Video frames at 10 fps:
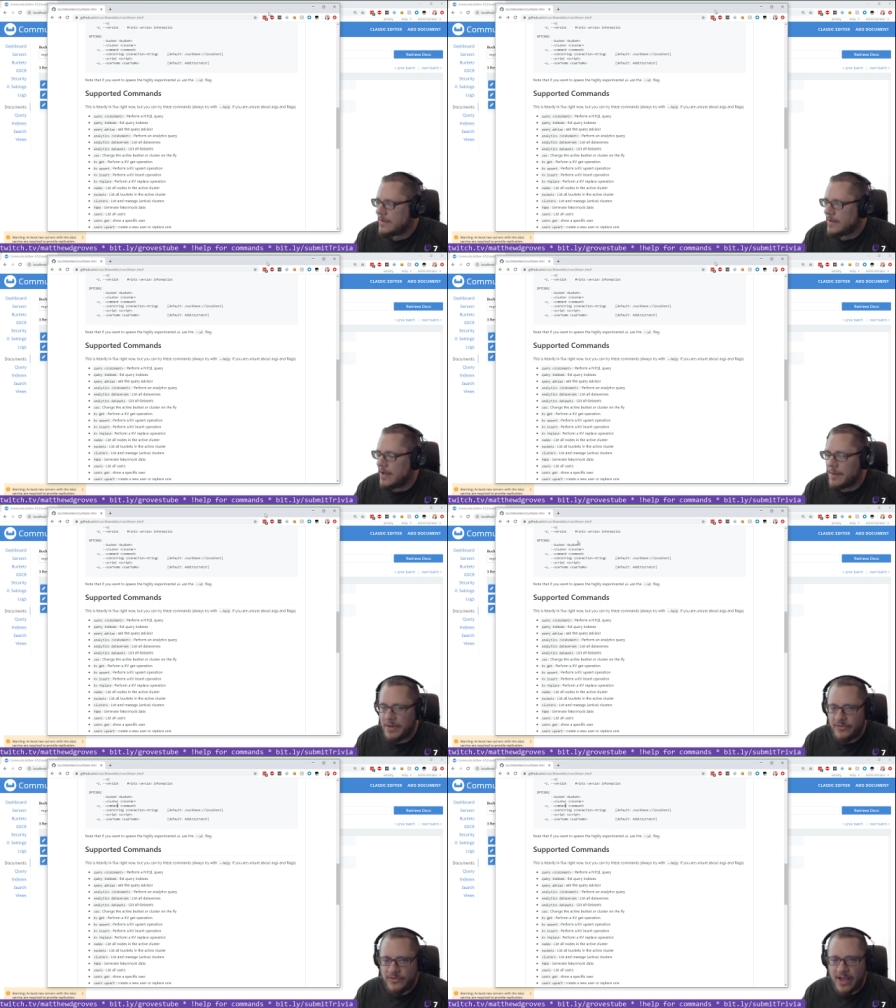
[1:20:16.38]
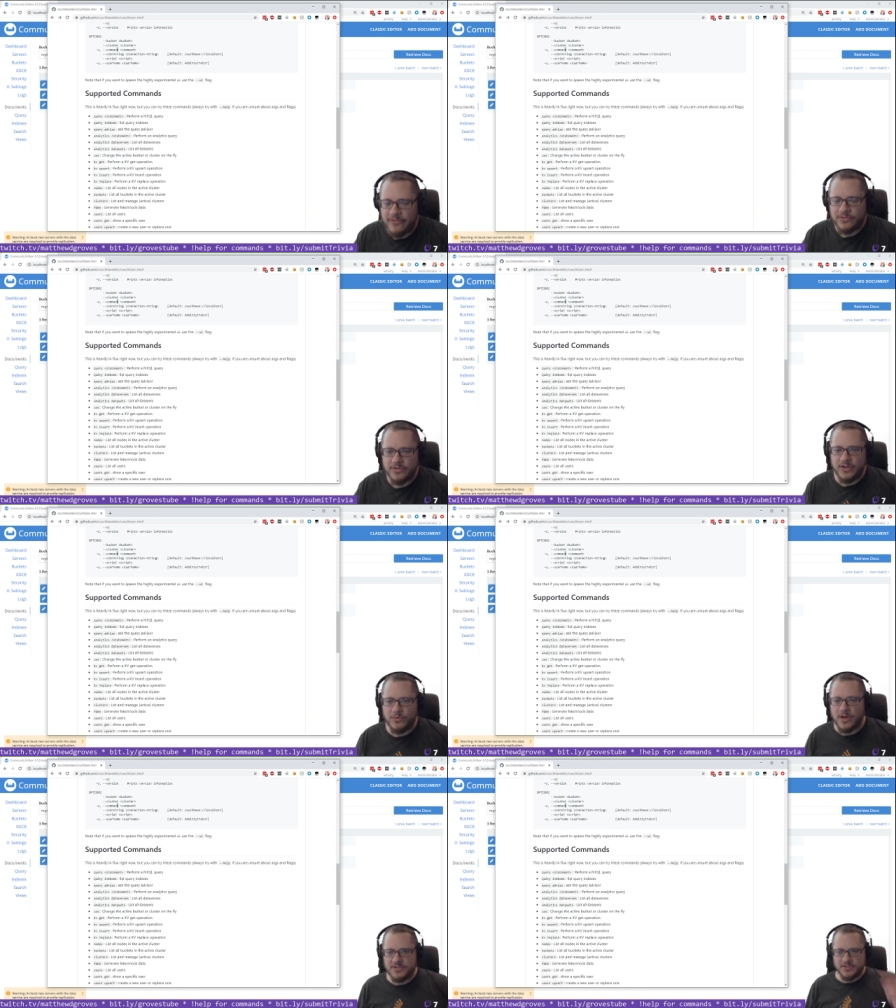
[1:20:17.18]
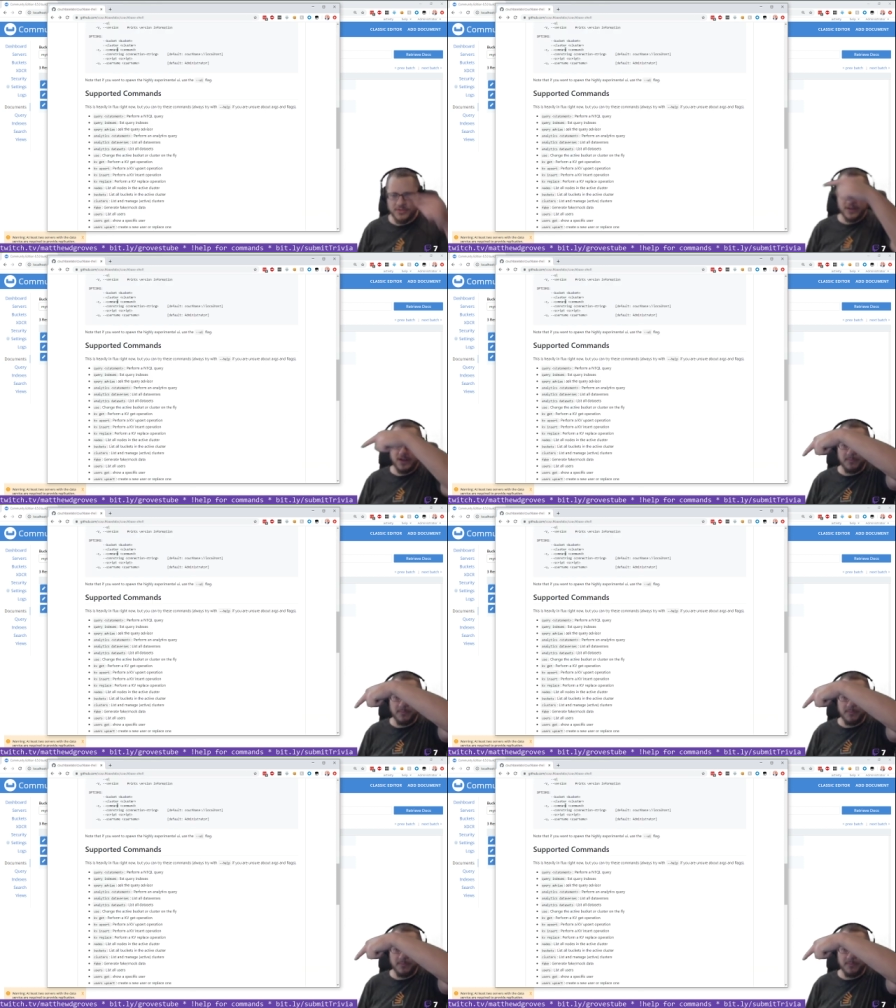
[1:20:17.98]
But if you have trivia questions, go on here,